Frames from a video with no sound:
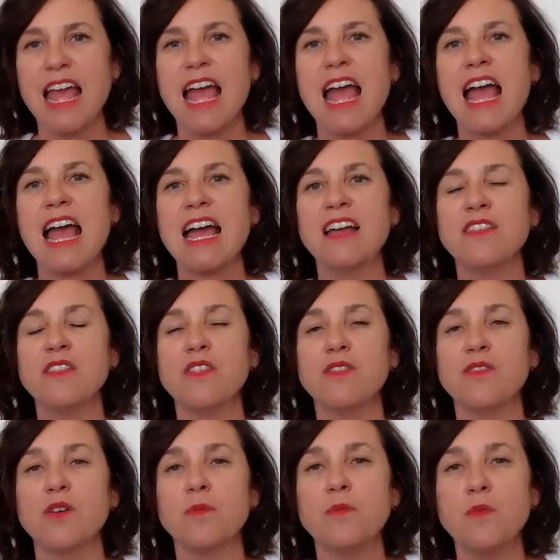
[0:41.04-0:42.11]
And
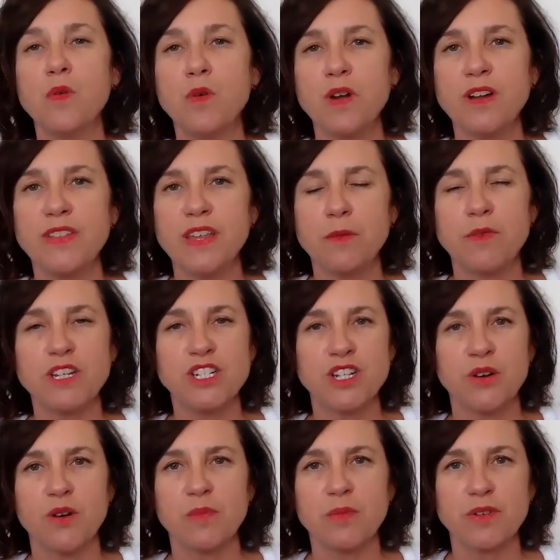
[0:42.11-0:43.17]
the more that we
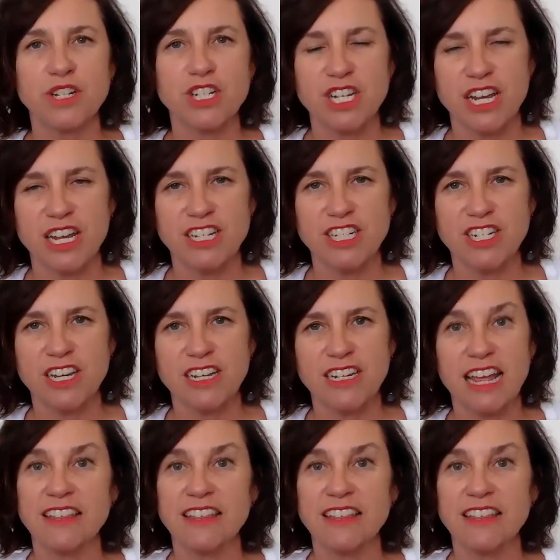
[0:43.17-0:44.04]
show appreciation